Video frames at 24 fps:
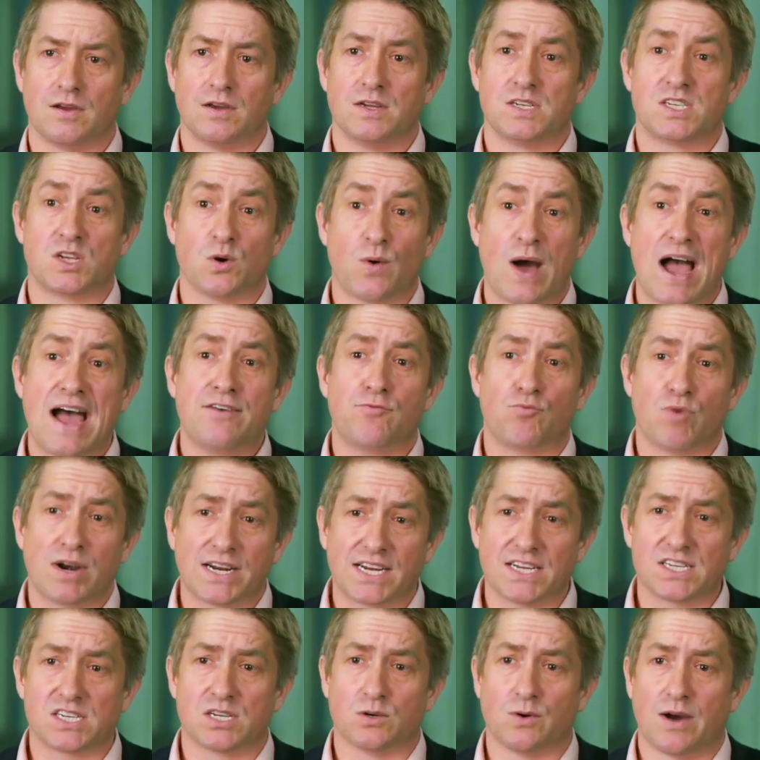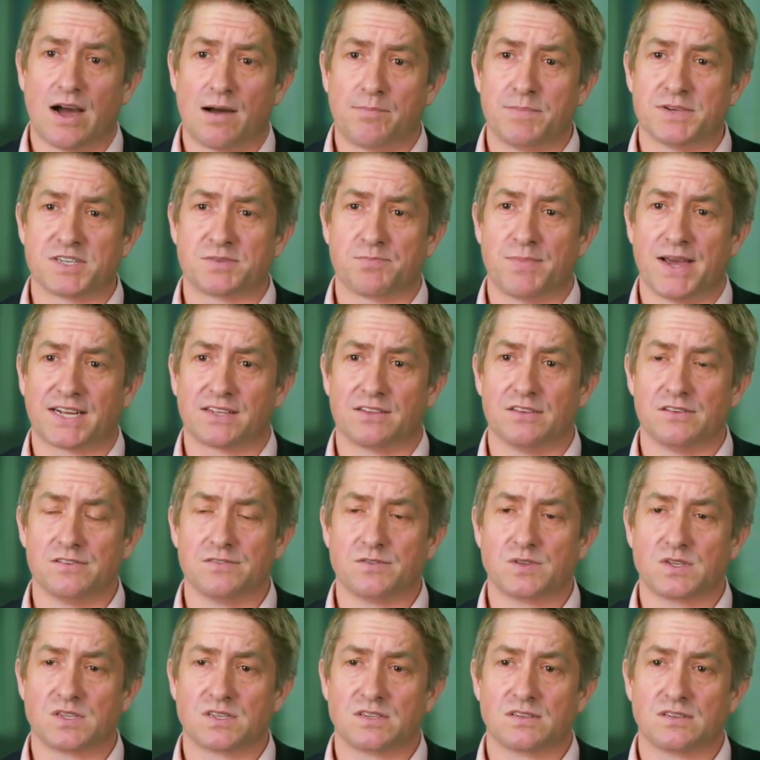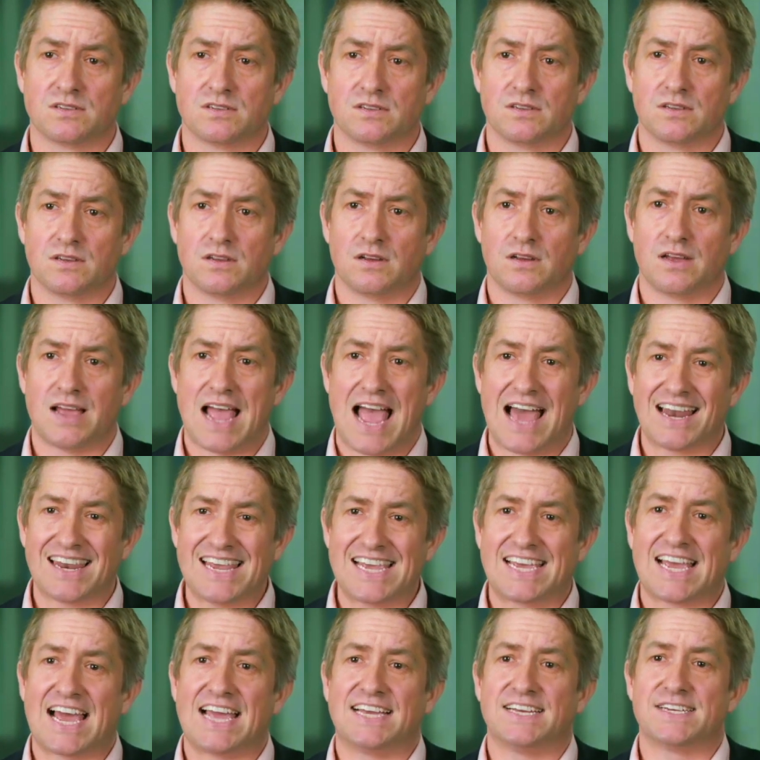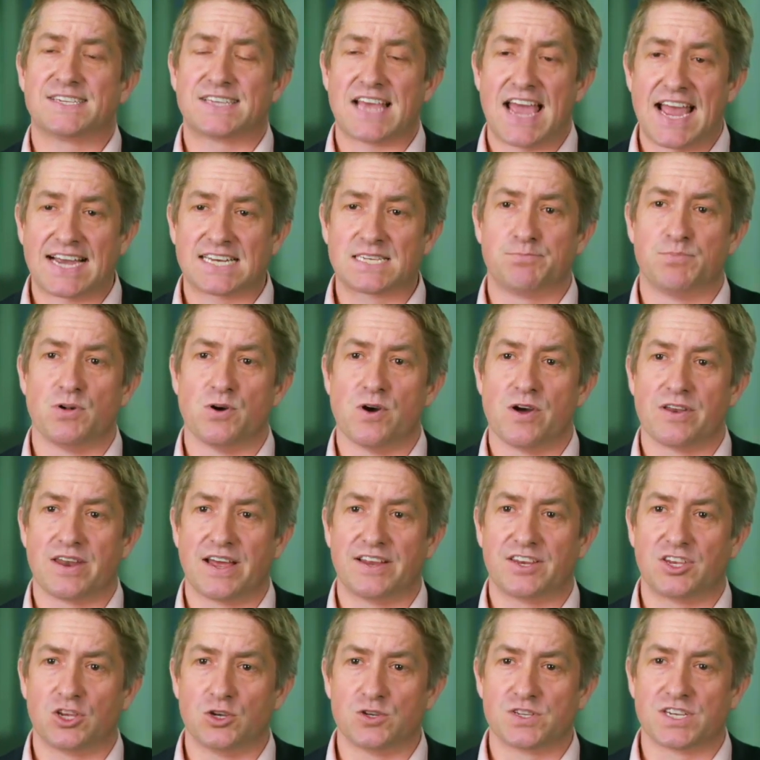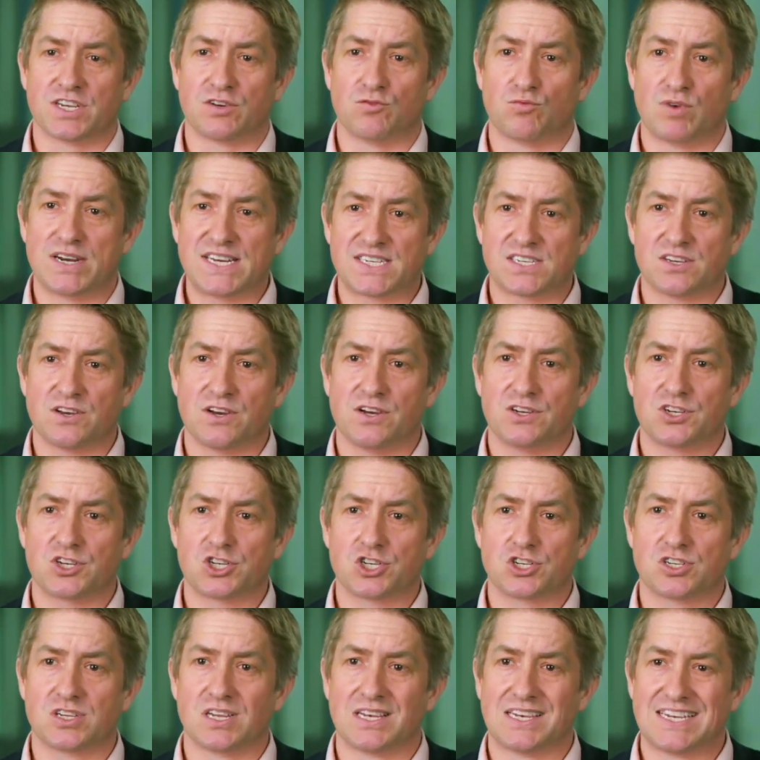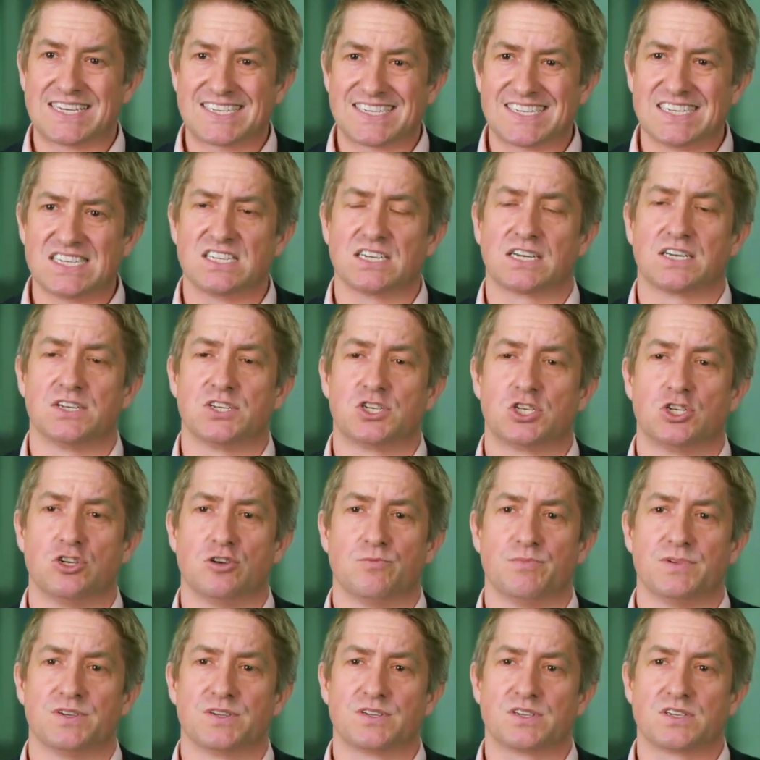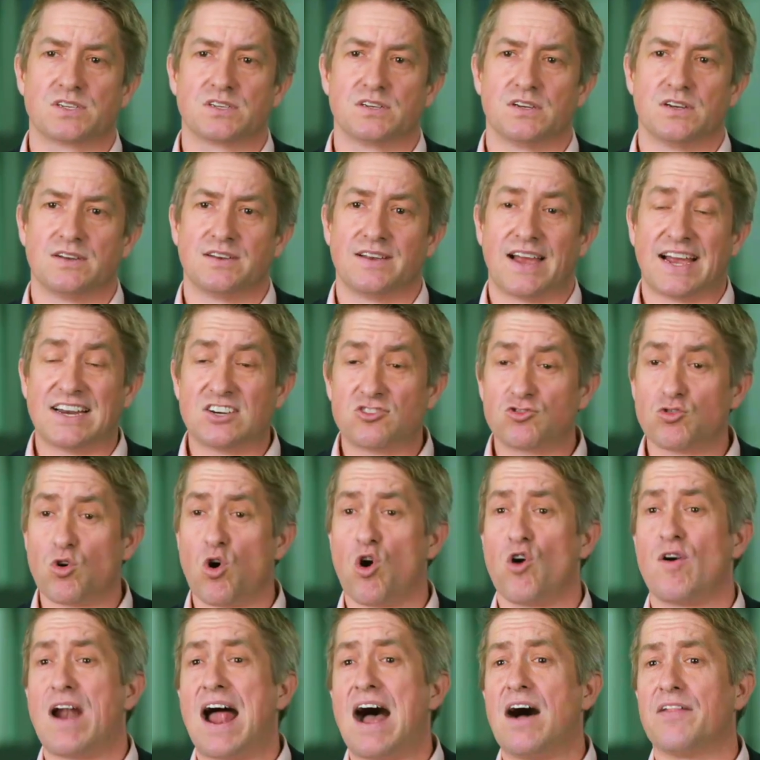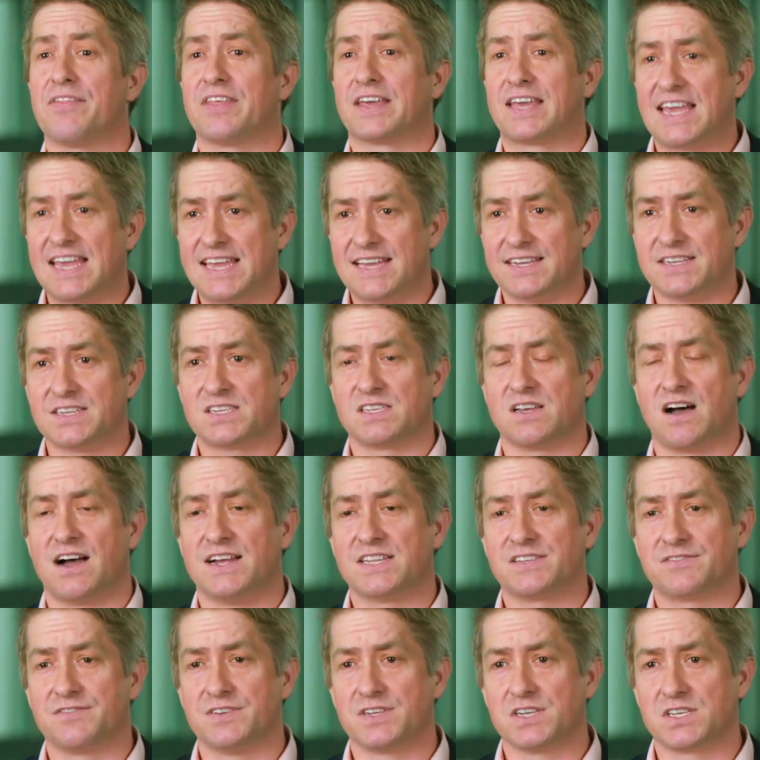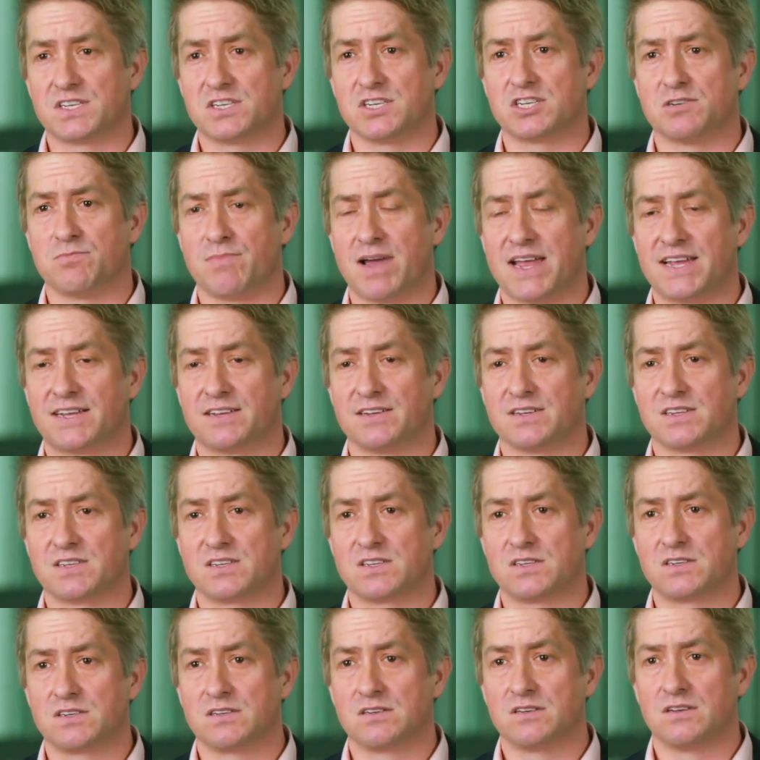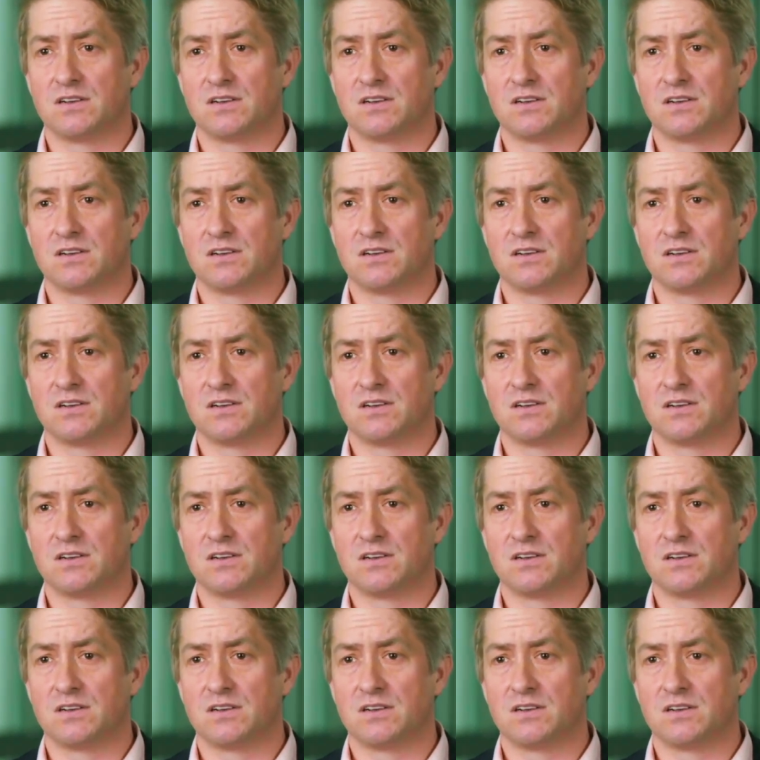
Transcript: To add rigour to our perspectives, L.E.K. is expert at using research to listen to consumers and draw out the key insights for decision makers.